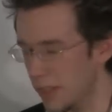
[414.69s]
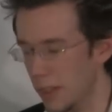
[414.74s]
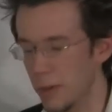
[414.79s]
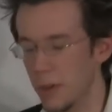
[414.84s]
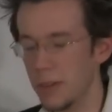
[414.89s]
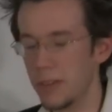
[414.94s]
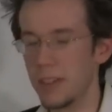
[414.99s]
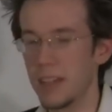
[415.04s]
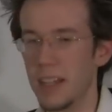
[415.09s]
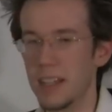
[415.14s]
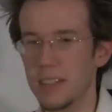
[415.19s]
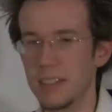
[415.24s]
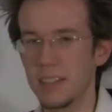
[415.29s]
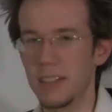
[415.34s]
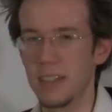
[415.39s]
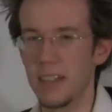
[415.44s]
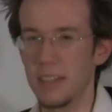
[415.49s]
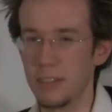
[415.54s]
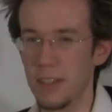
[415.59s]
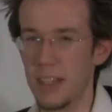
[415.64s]
when we get
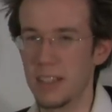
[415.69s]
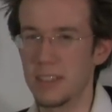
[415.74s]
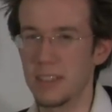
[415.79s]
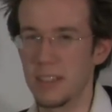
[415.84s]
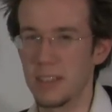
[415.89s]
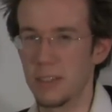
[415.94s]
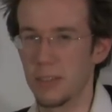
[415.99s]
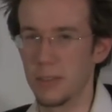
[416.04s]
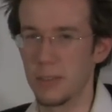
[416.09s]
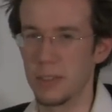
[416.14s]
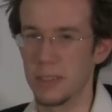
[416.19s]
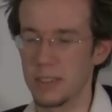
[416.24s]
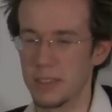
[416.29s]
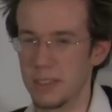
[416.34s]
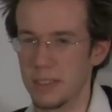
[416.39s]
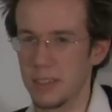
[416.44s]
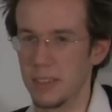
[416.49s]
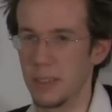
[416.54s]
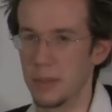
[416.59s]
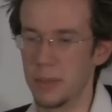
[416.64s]
to advanced
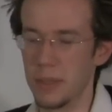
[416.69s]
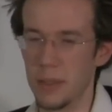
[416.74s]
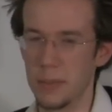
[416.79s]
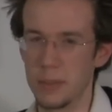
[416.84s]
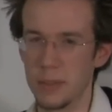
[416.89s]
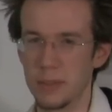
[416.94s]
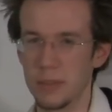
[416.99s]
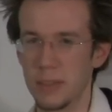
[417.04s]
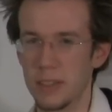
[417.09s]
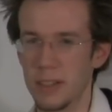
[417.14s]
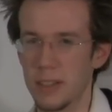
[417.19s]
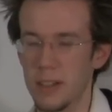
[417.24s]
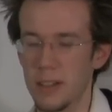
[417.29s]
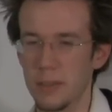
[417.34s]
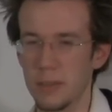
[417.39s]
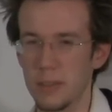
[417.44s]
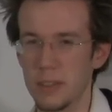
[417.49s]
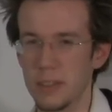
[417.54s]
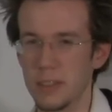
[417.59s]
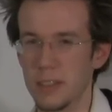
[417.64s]
intervals, you'll be able to figure it
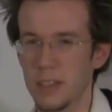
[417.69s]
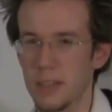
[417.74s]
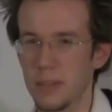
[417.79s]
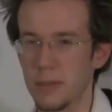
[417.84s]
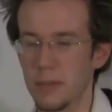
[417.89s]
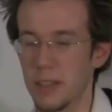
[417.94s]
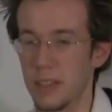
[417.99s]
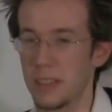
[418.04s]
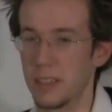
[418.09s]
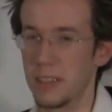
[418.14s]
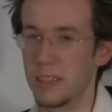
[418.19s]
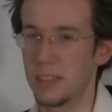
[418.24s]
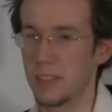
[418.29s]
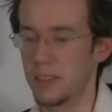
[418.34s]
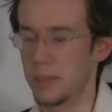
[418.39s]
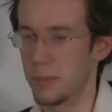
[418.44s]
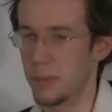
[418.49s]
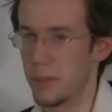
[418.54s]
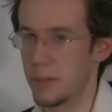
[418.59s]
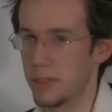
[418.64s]
out for yourself when I teach
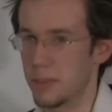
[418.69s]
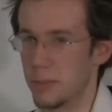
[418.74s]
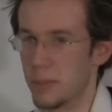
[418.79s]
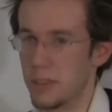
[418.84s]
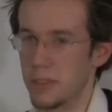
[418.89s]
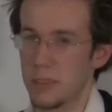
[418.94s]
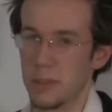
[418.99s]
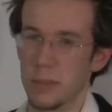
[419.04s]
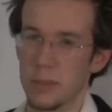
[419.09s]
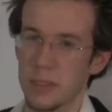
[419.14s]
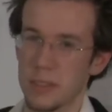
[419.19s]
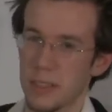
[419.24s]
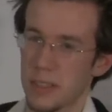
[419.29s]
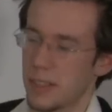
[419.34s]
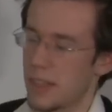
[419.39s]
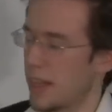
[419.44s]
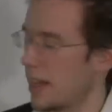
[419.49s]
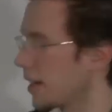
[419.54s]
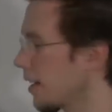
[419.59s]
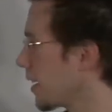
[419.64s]
all the principles to
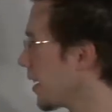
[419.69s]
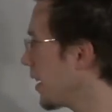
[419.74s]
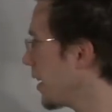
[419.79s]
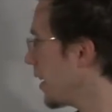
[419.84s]
that.